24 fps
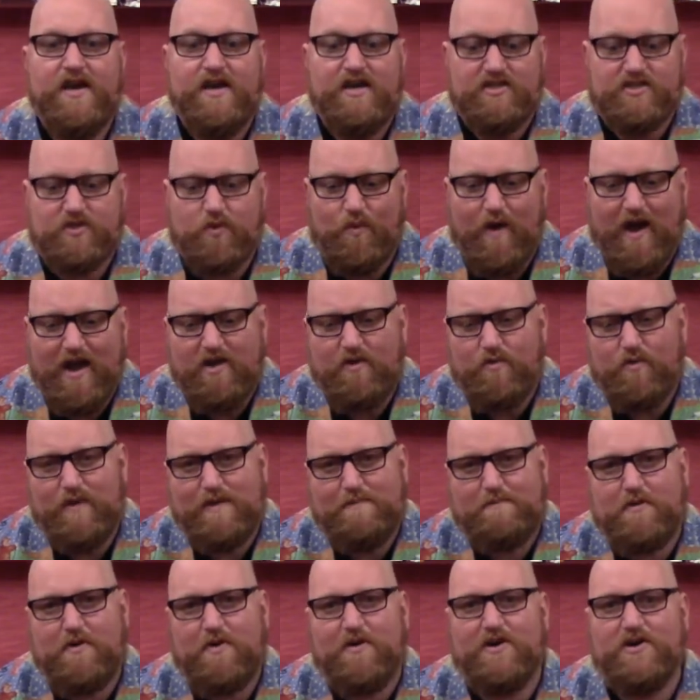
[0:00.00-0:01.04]
So why don't we
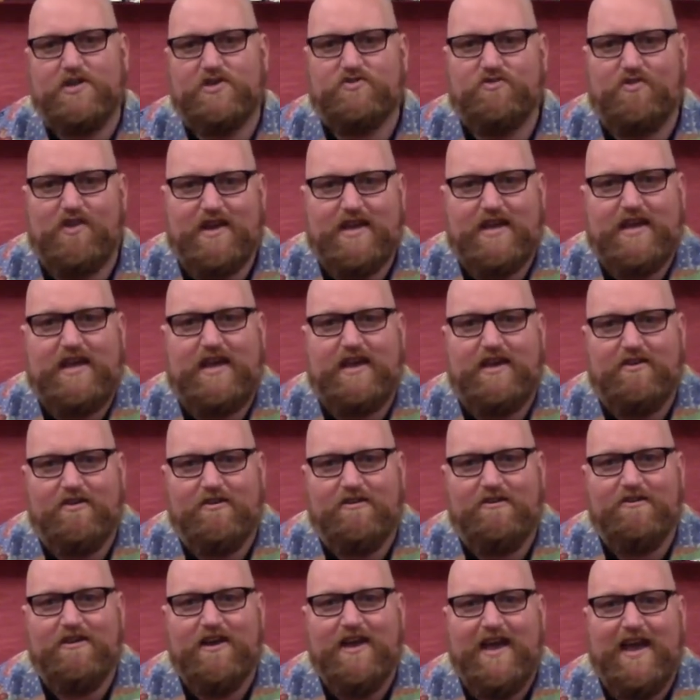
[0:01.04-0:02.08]
pause right
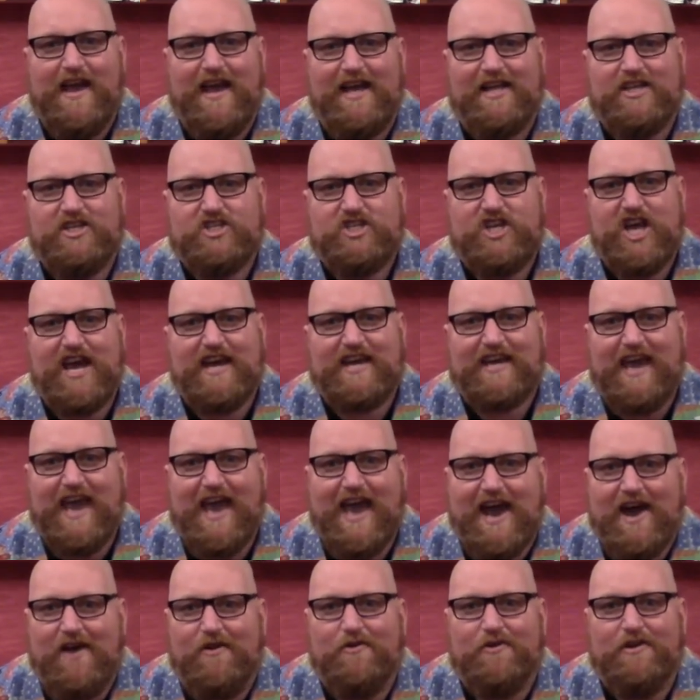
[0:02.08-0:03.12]
here and check
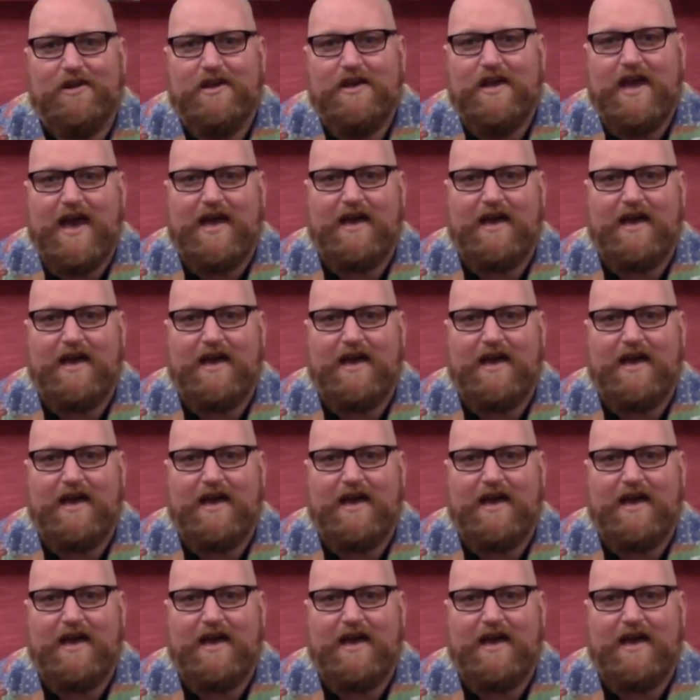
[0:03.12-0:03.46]
out